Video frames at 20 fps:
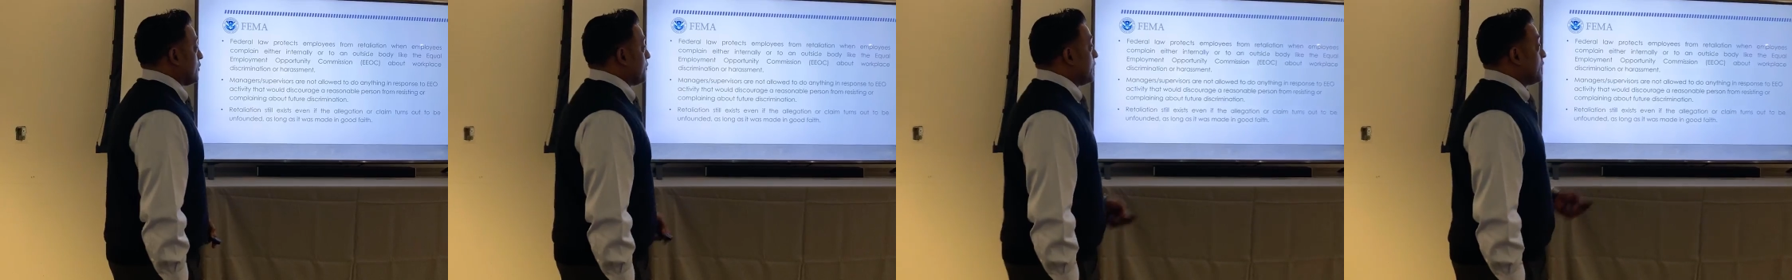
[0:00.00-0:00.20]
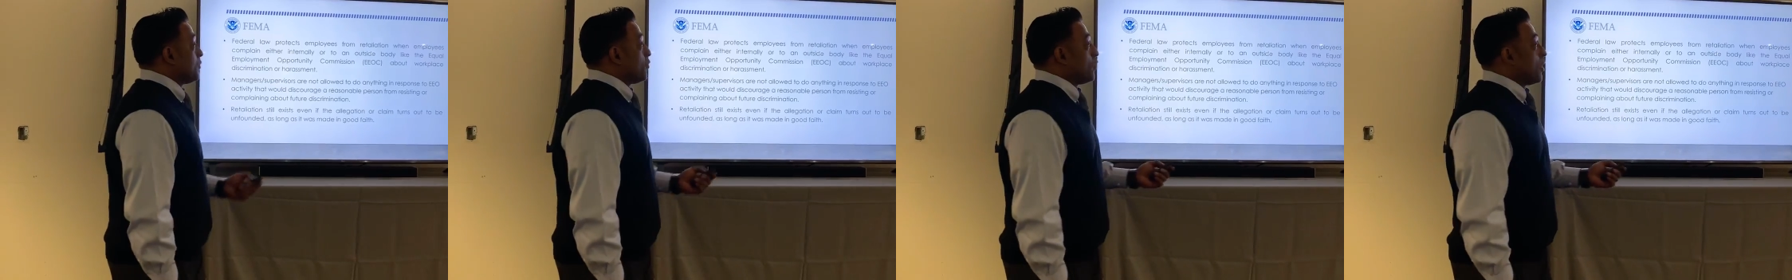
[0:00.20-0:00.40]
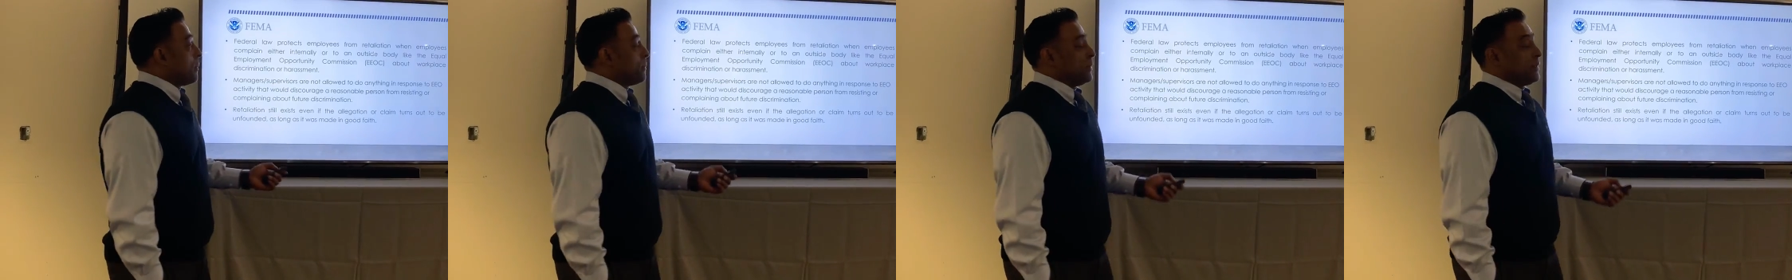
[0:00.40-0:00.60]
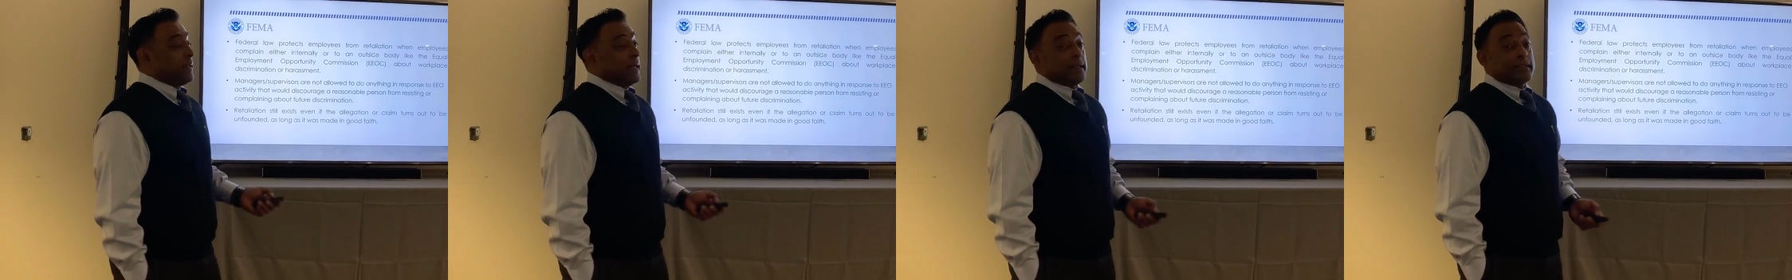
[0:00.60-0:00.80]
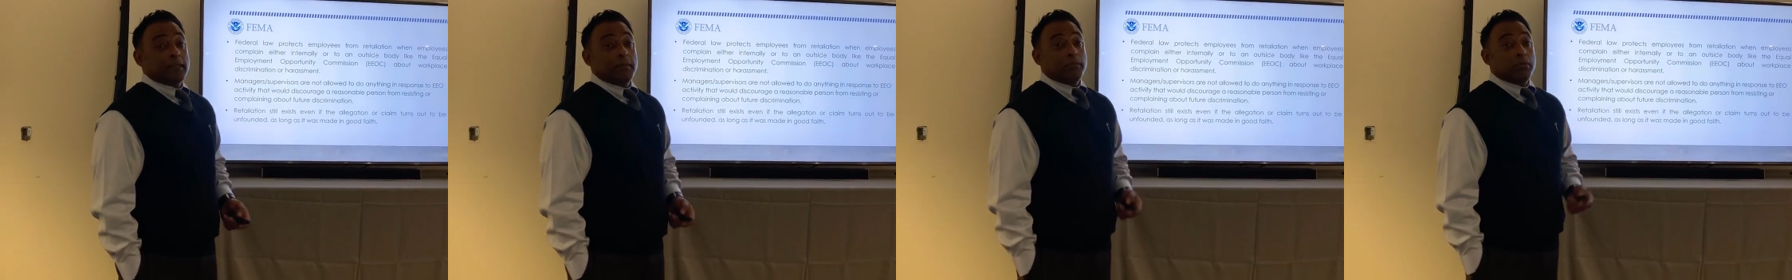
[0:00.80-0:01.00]
the federal law
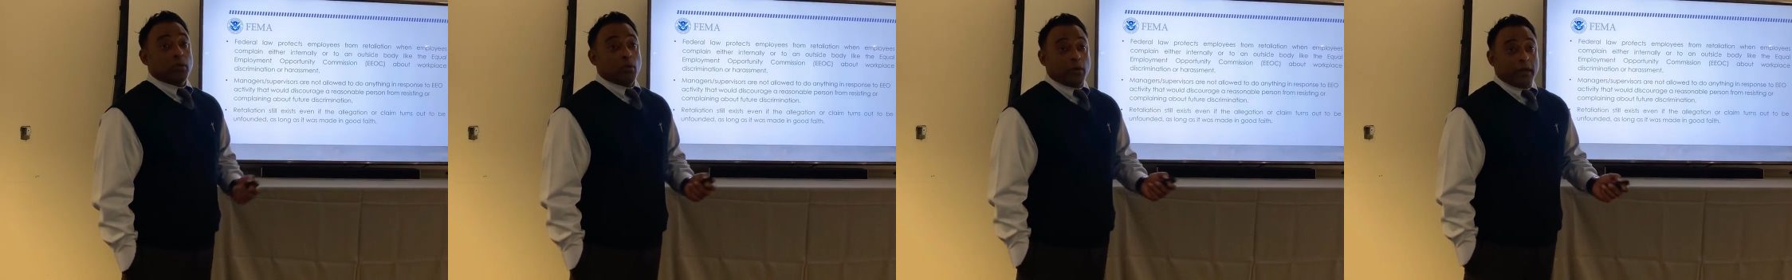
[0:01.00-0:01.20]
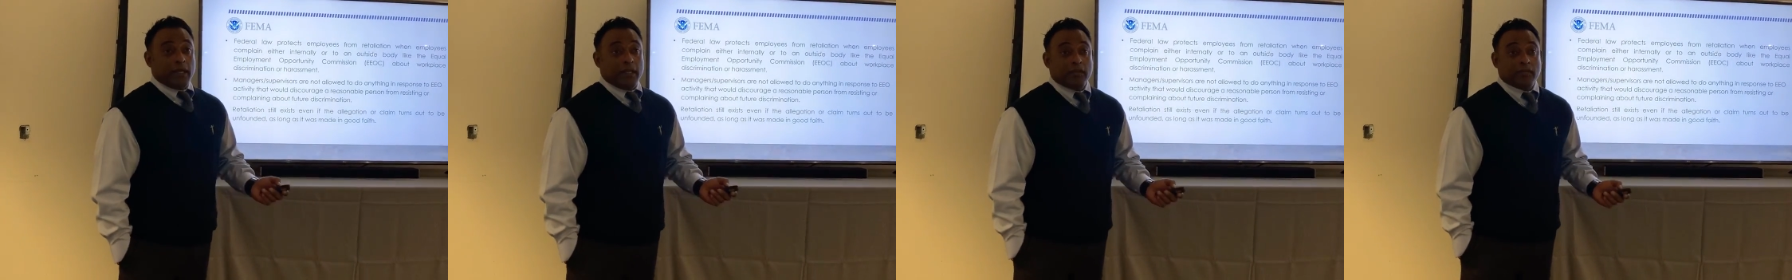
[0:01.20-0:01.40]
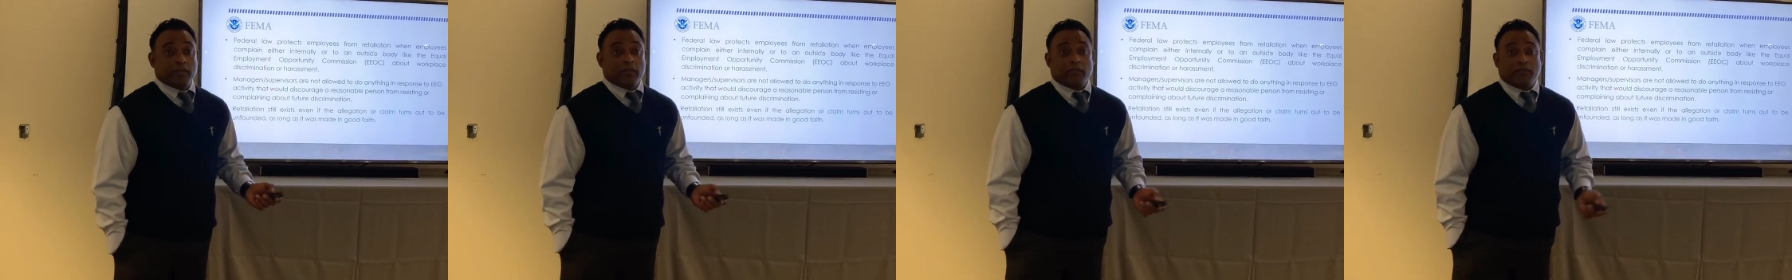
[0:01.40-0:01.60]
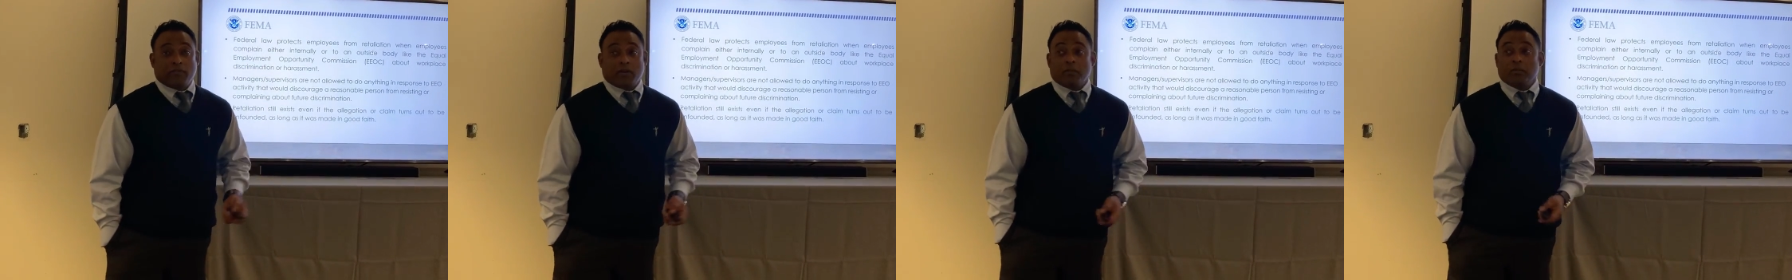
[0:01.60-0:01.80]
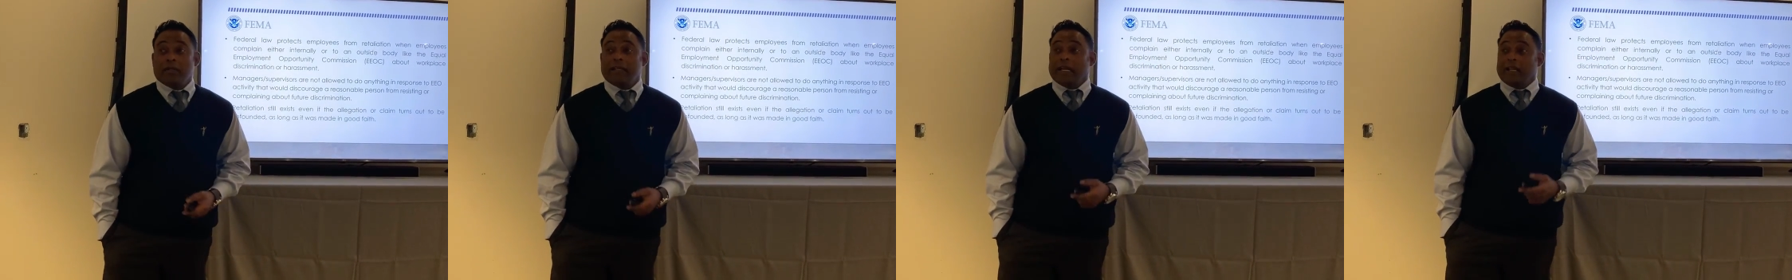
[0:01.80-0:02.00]
protects employees
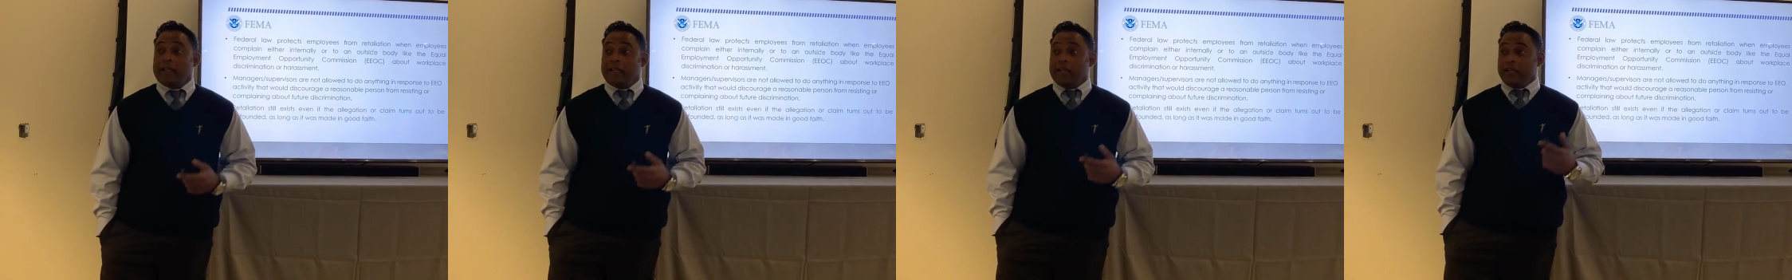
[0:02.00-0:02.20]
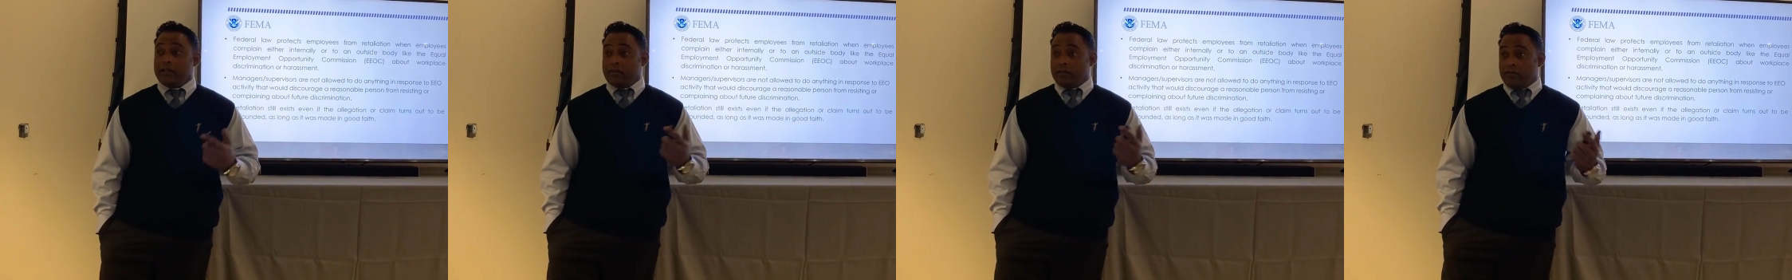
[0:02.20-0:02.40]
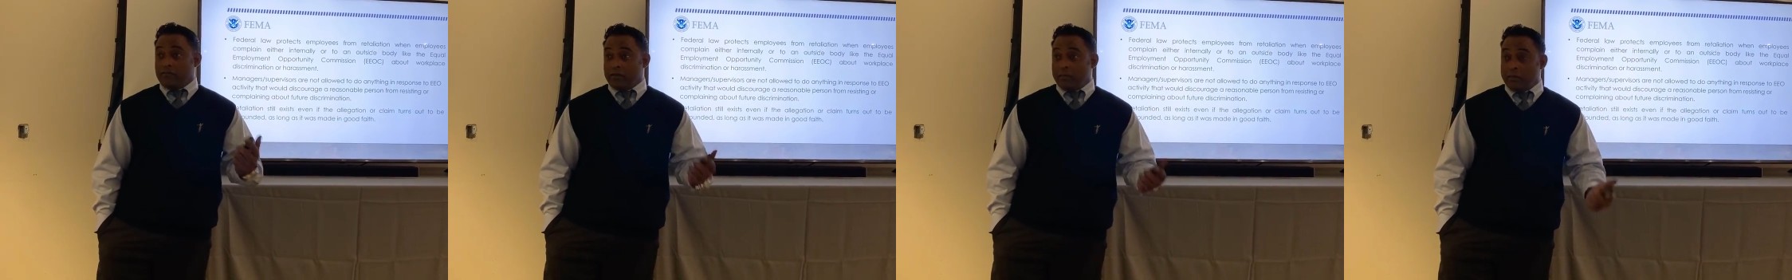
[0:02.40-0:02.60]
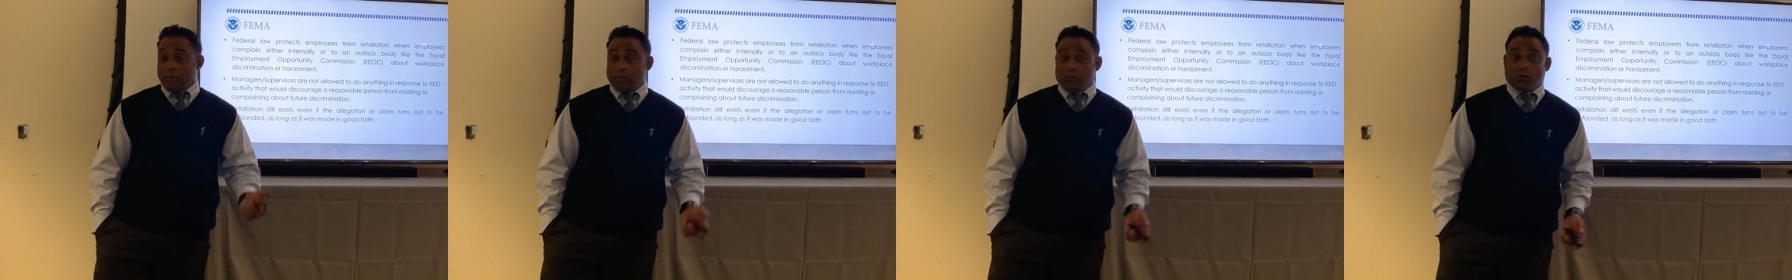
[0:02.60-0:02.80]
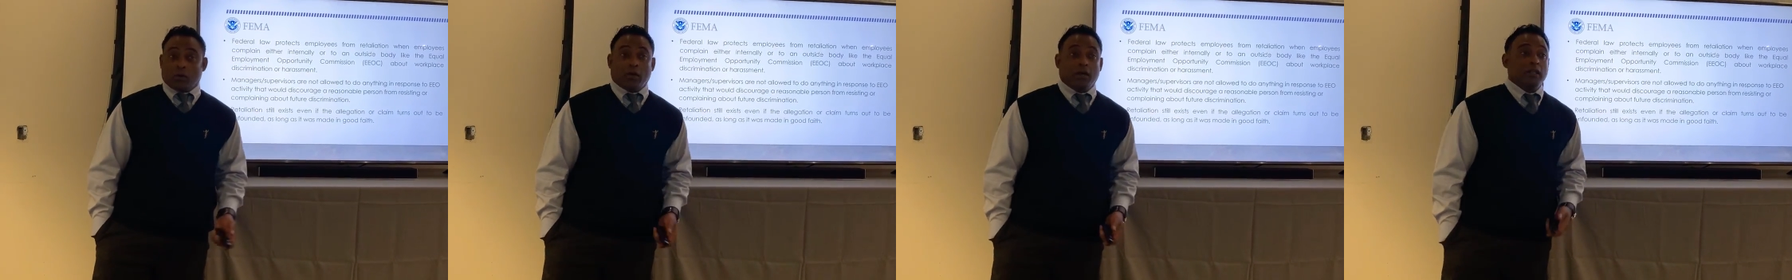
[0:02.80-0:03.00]
from retaliation from
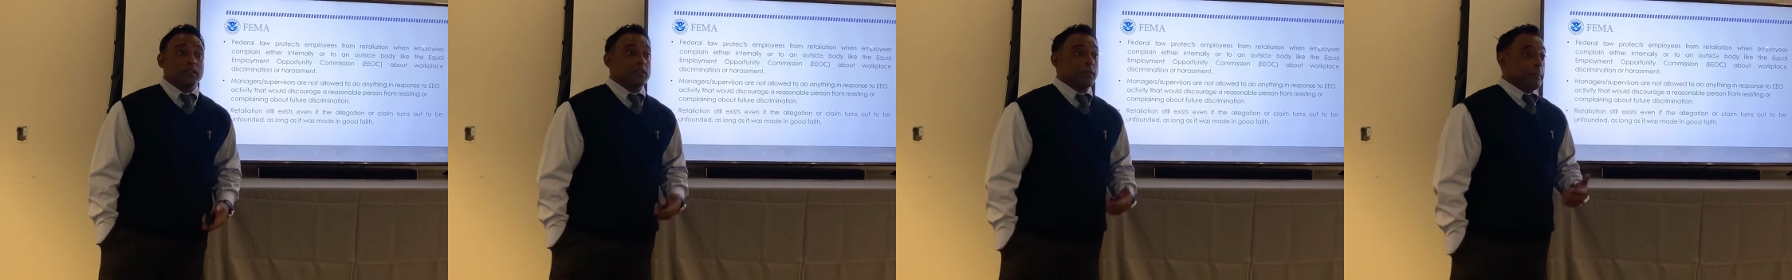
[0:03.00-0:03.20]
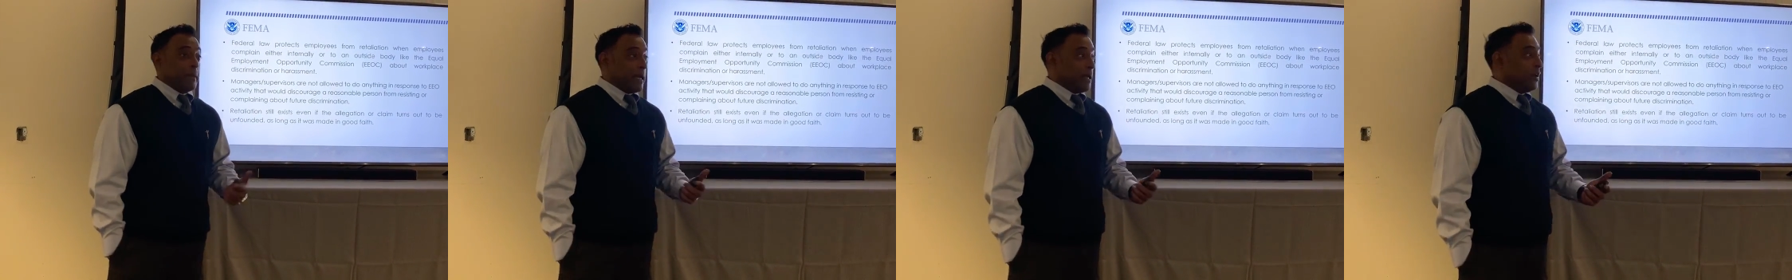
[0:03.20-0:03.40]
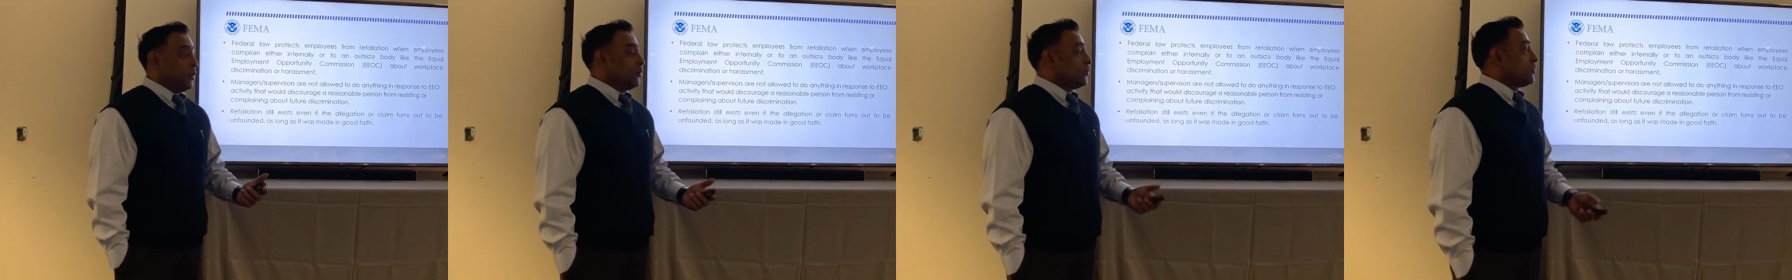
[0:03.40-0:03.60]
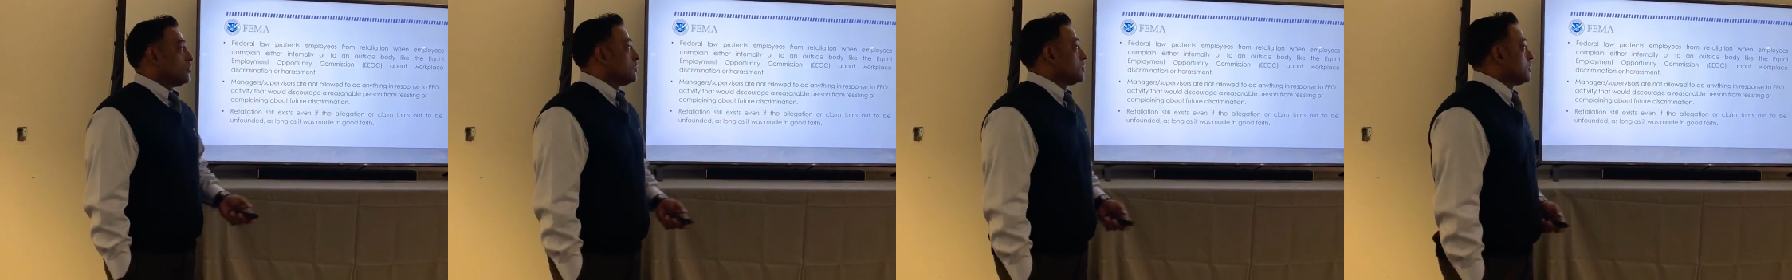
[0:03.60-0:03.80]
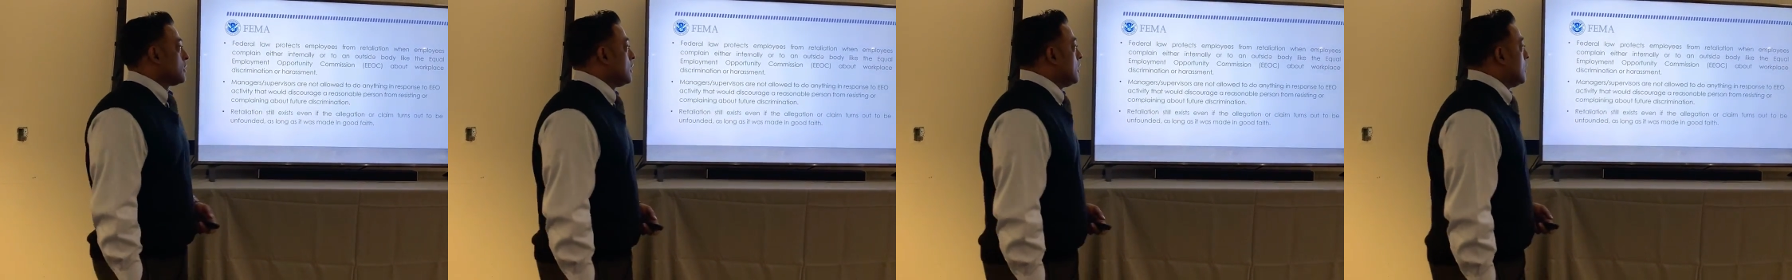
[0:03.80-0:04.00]
employers and managers